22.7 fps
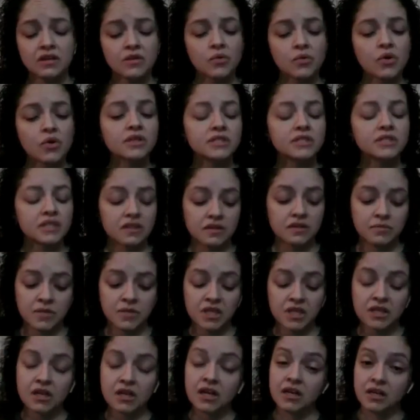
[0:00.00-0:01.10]
They were all telling
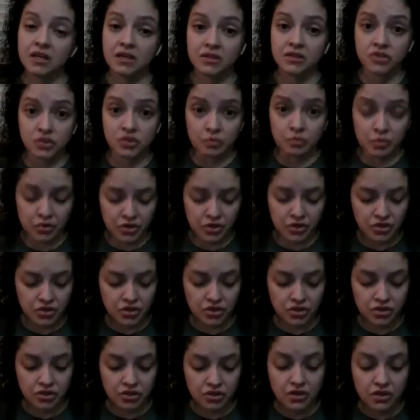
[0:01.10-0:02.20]
me that I needed to
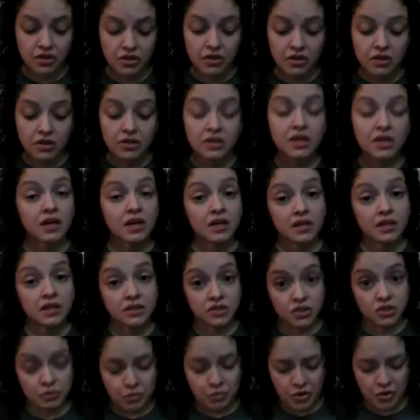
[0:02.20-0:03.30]
preach, that I
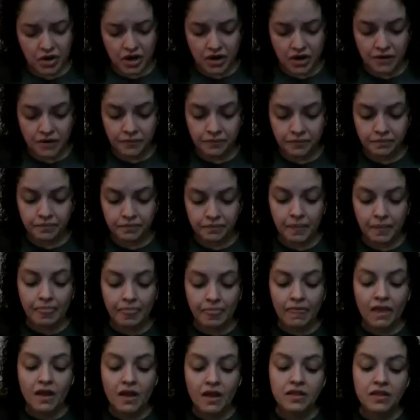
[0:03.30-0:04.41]
needed to pray,
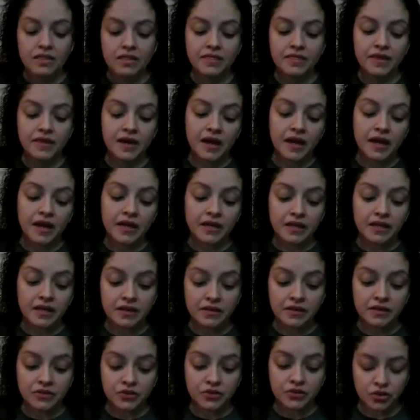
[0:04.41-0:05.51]
that I
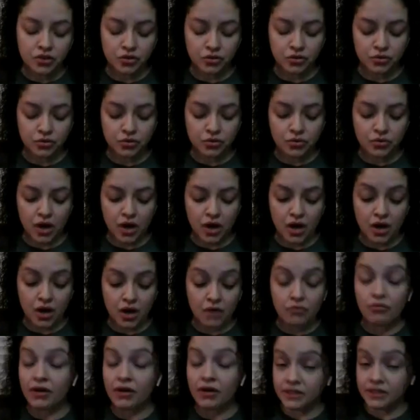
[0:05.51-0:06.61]
needed to
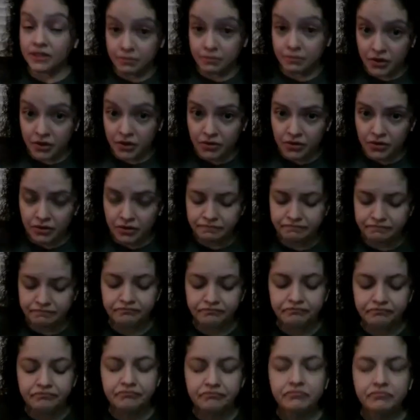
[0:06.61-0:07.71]
write to mother.
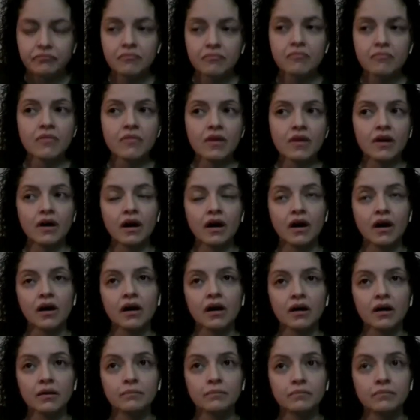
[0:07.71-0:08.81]

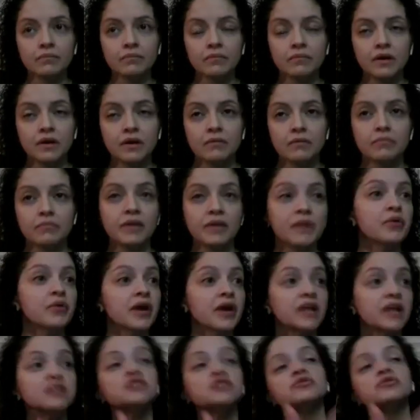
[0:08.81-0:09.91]
Um, my
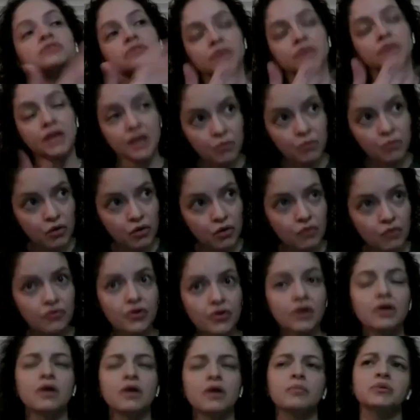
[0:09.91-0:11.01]
branch came
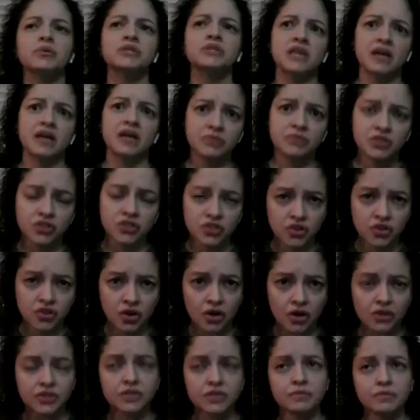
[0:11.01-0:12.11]
over a couple of times to
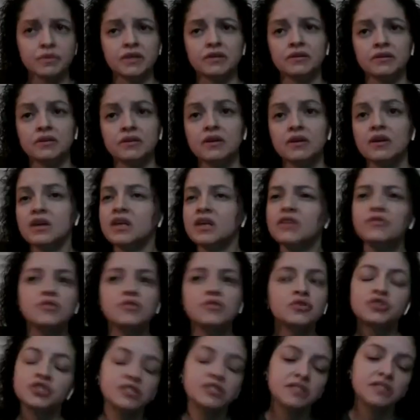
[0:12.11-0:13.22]
talk to me,
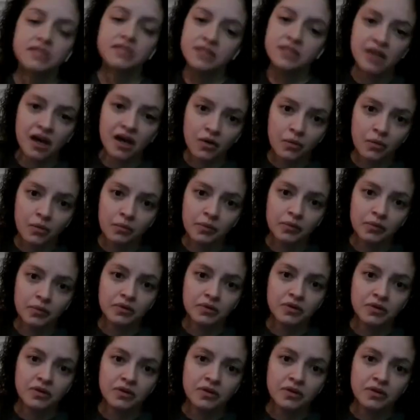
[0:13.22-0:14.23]
even though she didn't help,